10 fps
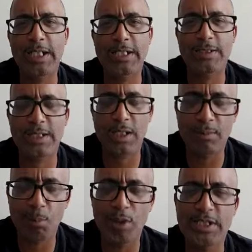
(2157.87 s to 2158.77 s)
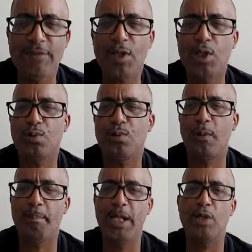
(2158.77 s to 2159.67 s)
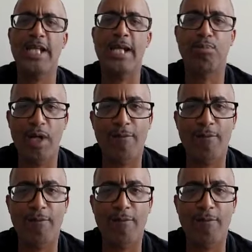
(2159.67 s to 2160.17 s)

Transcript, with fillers: any uh, more difficult building that